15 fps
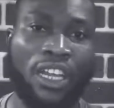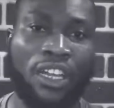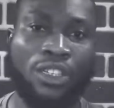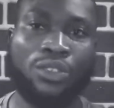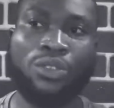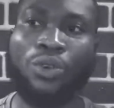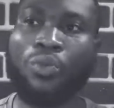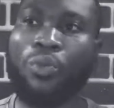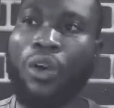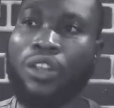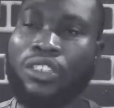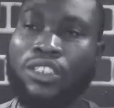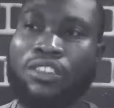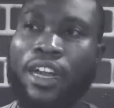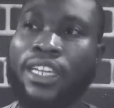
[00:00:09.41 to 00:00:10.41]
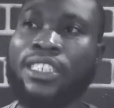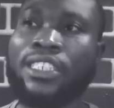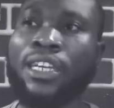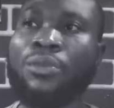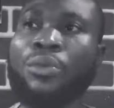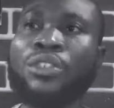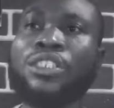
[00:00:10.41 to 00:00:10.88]
So what Christ
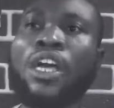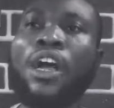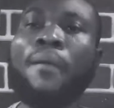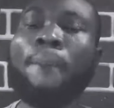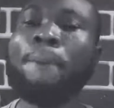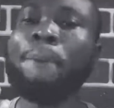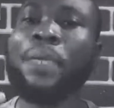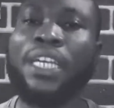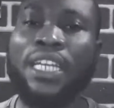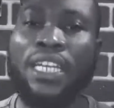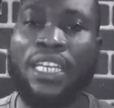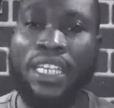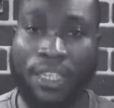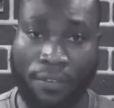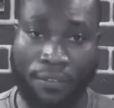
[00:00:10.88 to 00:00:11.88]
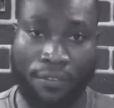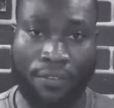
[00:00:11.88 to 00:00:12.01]
said was, believe.